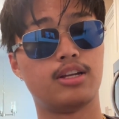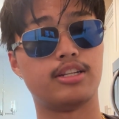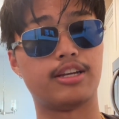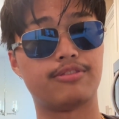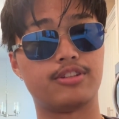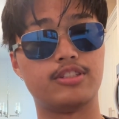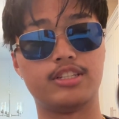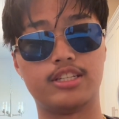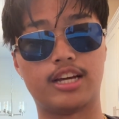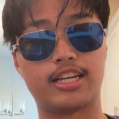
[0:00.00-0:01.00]

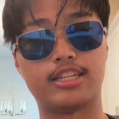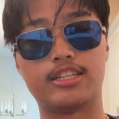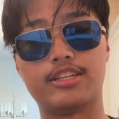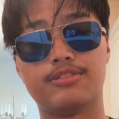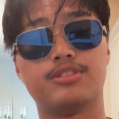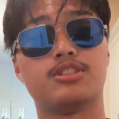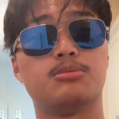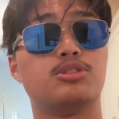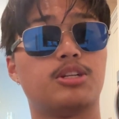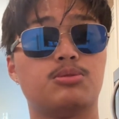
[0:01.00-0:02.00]
definitely I can give some
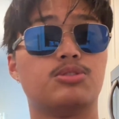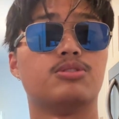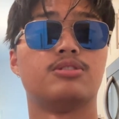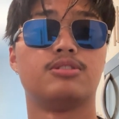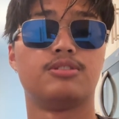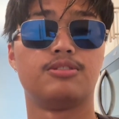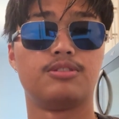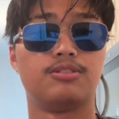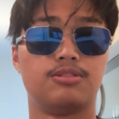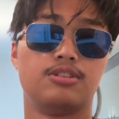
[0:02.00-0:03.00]
general
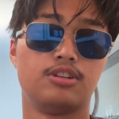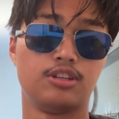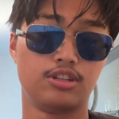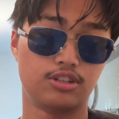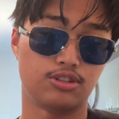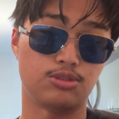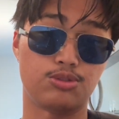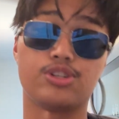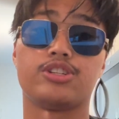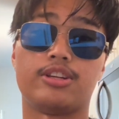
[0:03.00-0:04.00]

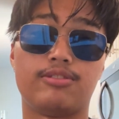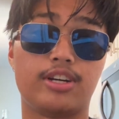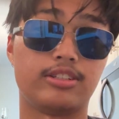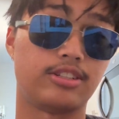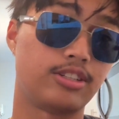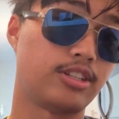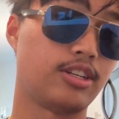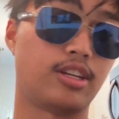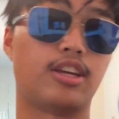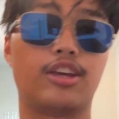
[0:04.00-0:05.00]
nutrition advice.
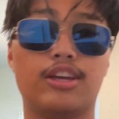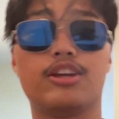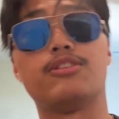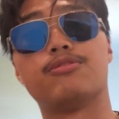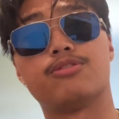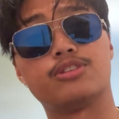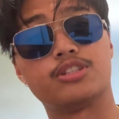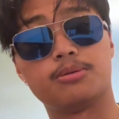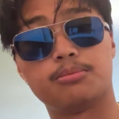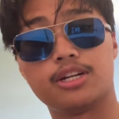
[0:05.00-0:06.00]
And for
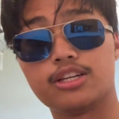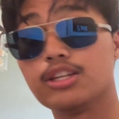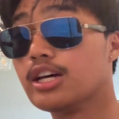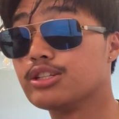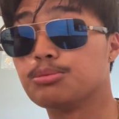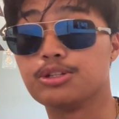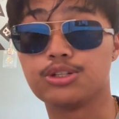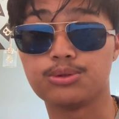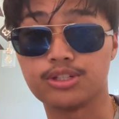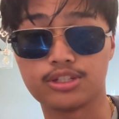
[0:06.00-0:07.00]
somebody that's been
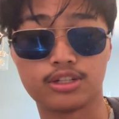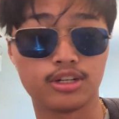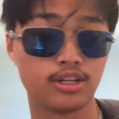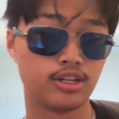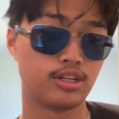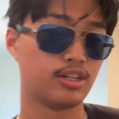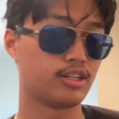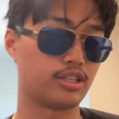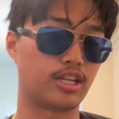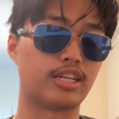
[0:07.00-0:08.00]
doing
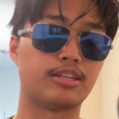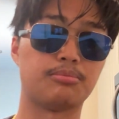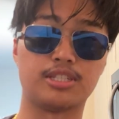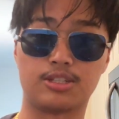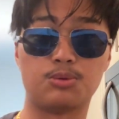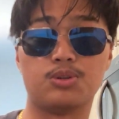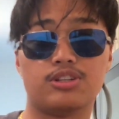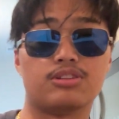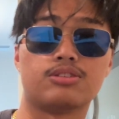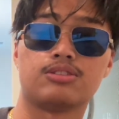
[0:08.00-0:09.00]
like messing
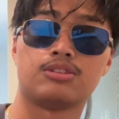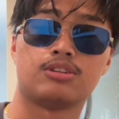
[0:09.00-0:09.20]
with